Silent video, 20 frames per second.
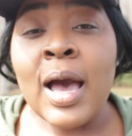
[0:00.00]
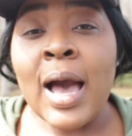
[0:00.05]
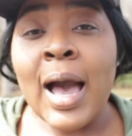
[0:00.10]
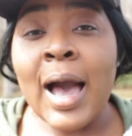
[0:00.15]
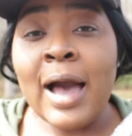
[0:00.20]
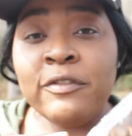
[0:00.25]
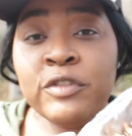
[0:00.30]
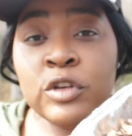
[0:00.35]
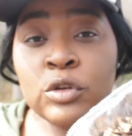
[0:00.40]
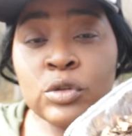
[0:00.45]

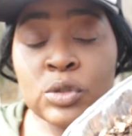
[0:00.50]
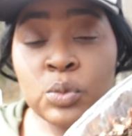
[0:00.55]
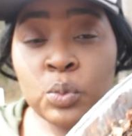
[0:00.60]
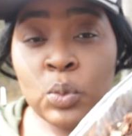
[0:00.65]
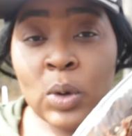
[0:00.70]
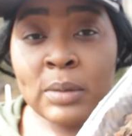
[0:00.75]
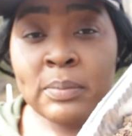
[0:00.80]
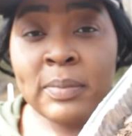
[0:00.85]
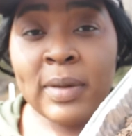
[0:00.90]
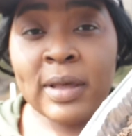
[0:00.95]
I've used
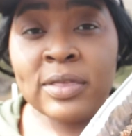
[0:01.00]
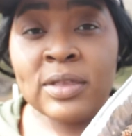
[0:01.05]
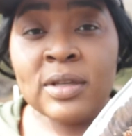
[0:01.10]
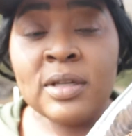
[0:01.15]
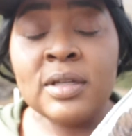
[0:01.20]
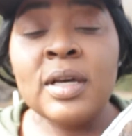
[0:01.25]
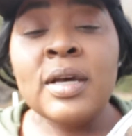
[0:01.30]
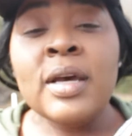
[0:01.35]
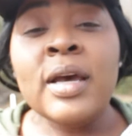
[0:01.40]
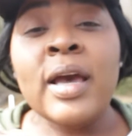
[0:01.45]
one
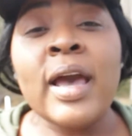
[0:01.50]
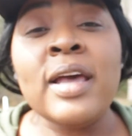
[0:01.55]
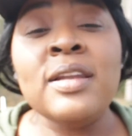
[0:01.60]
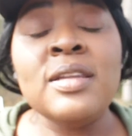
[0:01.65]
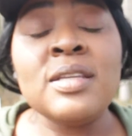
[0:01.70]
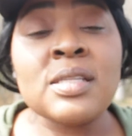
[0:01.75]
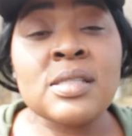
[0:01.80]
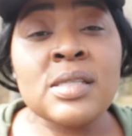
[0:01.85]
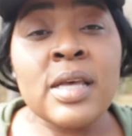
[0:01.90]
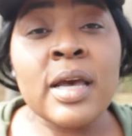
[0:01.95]
method,
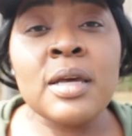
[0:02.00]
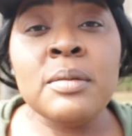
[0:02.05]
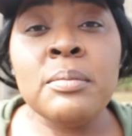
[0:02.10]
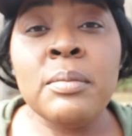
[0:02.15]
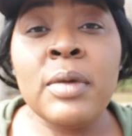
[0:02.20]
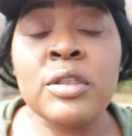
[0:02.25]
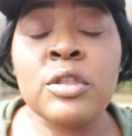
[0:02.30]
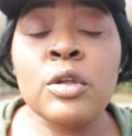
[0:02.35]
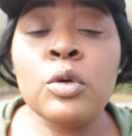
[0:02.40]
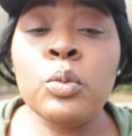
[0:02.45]
and the second
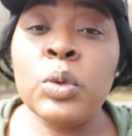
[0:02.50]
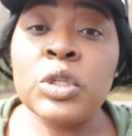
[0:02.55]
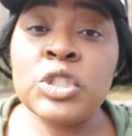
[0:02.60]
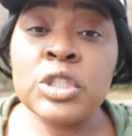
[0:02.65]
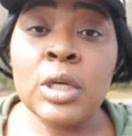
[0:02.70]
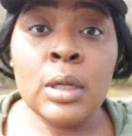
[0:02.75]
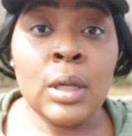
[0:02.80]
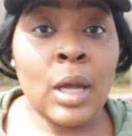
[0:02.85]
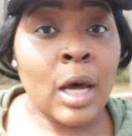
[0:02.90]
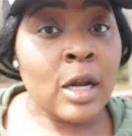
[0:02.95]
method, which
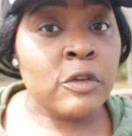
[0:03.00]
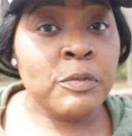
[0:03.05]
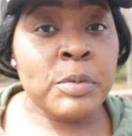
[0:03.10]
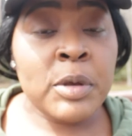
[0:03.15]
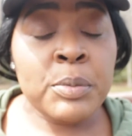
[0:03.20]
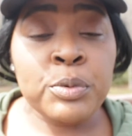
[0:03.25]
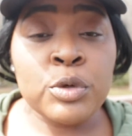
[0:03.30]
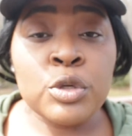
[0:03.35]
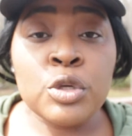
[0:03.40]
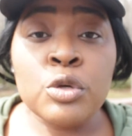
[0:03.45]
a lot of
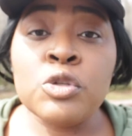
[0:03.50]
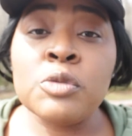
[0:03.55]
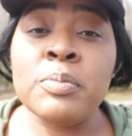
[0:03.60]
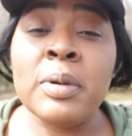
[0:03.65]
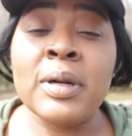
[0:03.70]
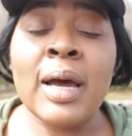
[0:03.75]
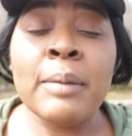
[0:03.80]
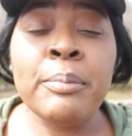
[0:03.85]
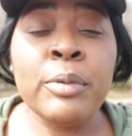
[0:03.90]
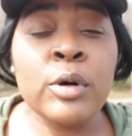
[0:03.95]
people use,
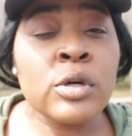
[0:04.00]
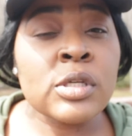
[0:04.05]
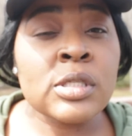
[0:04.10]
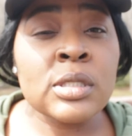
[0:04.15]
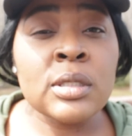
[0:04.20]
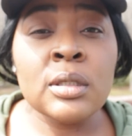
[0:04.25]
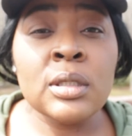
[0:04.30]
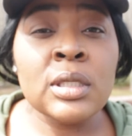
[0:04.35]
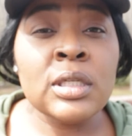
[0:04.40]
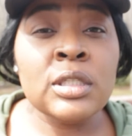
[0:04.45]
but I
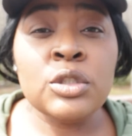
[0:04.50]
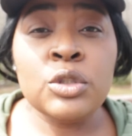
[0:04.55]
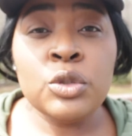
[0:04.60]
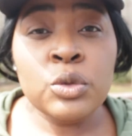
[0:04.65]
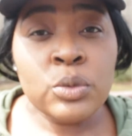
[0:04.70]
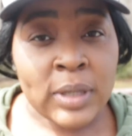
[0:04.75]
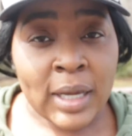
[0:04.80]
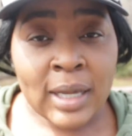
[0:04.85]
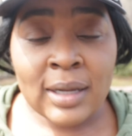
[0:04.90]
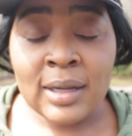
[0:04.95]
personally
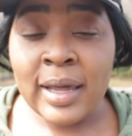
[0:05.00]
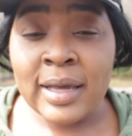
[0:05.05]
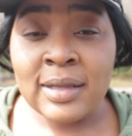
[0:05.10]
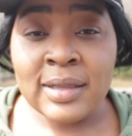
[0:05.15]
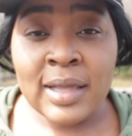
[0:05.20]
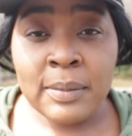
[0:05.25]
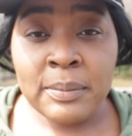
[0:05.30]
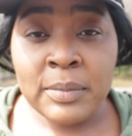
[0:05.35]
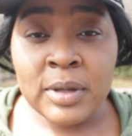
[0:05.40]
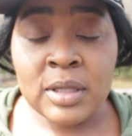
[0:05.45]
do not
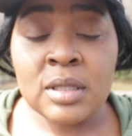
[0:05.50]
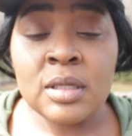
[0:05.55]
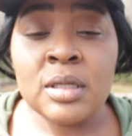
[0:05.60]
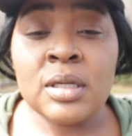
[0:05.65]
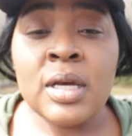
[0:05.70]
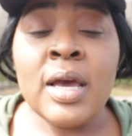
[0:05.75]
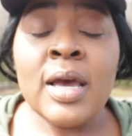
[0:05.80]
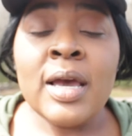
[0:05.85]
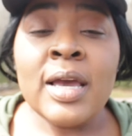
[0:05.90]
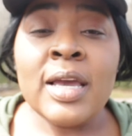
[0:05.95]
like that method,